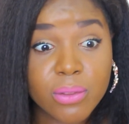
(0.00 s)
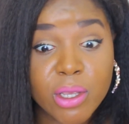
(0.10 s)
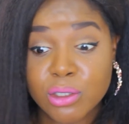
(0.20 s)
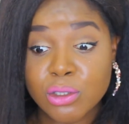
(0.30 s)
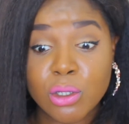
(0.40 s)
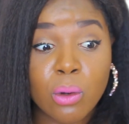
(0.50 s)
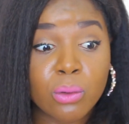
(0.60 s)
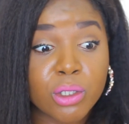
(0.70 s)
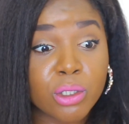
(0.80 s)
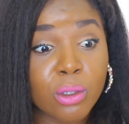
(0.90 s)
There's
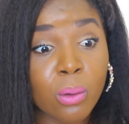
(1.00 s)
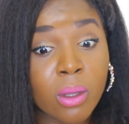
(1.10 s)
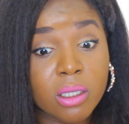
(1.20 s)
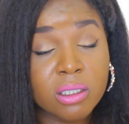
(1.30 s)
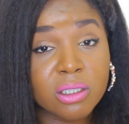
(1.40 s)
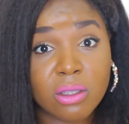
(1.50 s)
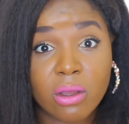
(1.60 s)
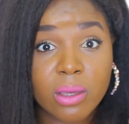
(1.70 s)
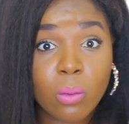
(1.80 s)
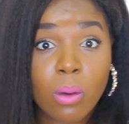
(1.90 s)
no,
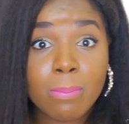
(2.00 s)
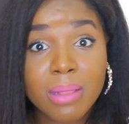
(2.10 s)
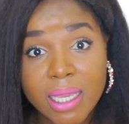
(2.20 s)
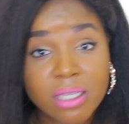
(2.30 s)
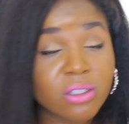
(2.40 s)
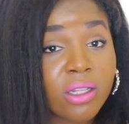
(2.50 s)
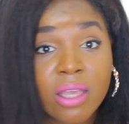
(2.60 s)
stuck in one place.